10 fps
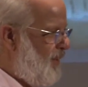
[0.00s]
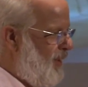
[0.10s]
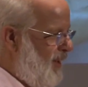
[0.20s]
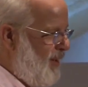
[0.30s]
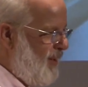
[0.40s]

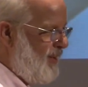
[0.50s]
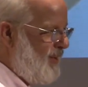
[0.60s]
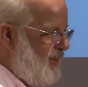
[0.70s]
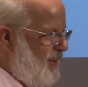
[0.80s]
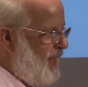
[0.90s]
for her
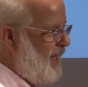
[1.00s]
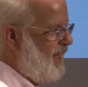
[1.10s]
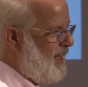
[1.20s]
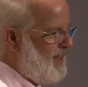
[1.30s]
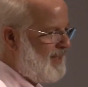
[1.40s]
to
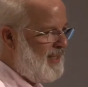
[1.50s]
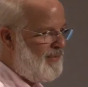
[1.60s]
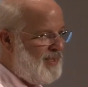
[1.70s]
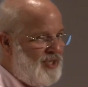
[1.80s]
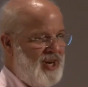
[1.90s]

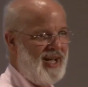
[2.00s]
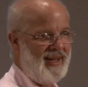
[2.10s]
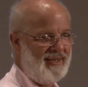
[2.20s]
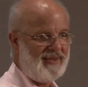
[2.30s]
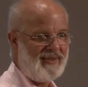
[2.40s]
conceive a
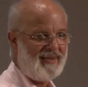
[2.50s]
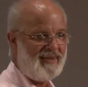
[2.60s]
child.